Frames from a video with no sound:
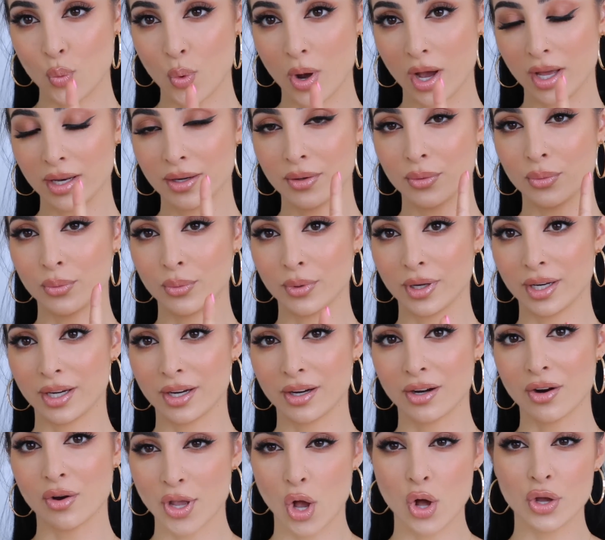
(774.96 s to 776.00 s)
one
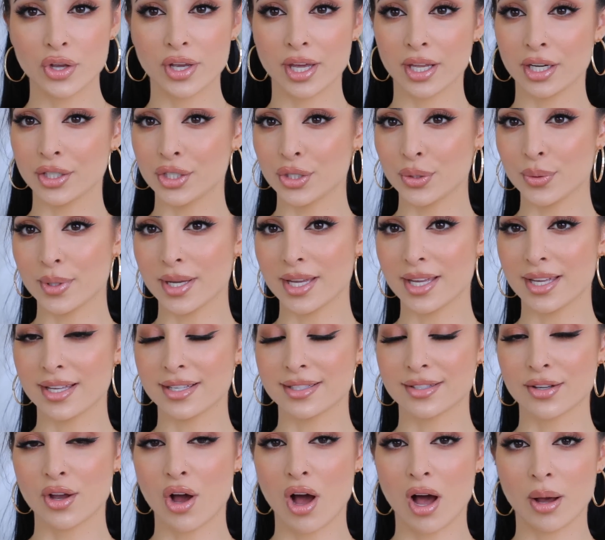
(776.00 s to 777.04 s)
winner. All you gotta do
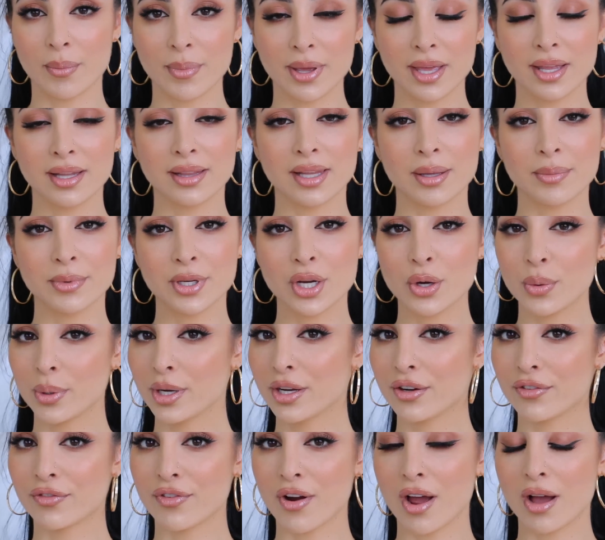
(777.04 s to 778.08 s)
is comment, let me know where
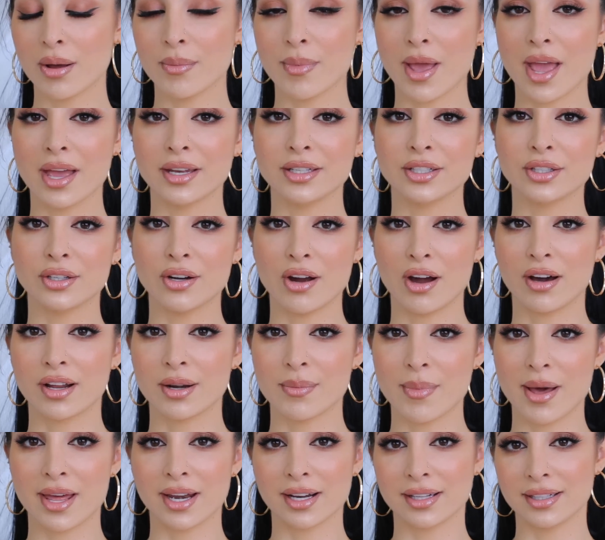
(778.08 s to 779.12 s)
you're from, and you're
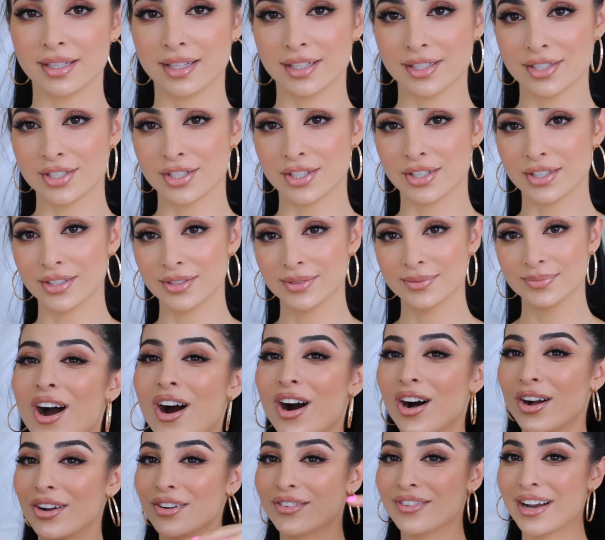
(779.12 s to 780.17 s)
automatically entered.
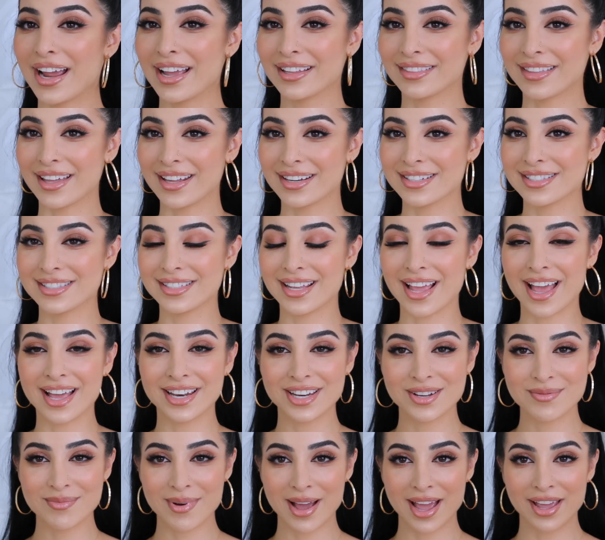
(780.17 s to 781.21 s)
Alright, that is the
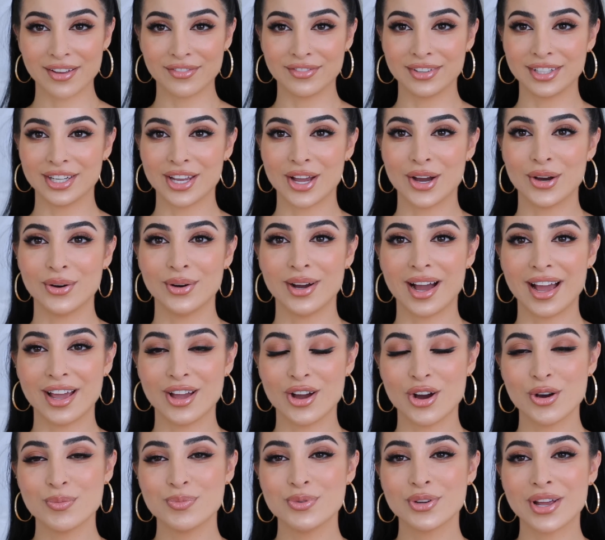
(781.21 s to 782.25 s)
end of my video. I
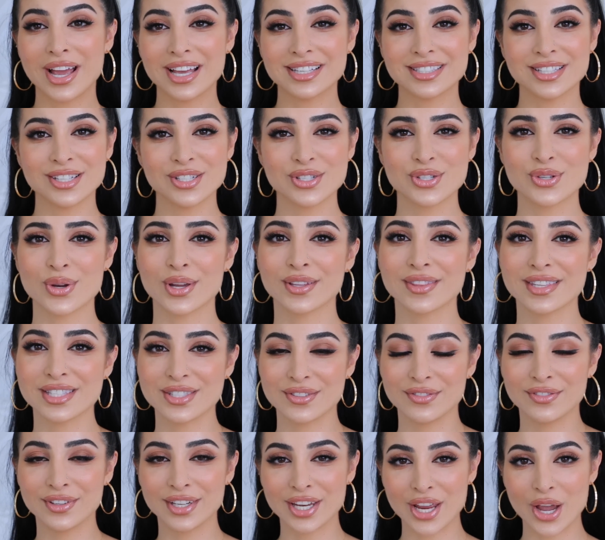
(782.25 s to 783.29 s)
hope you guys enjoyed
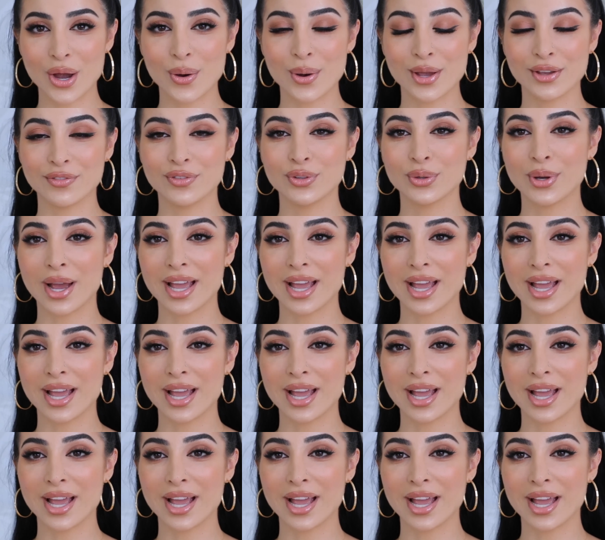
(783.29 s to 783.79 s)
this video. If you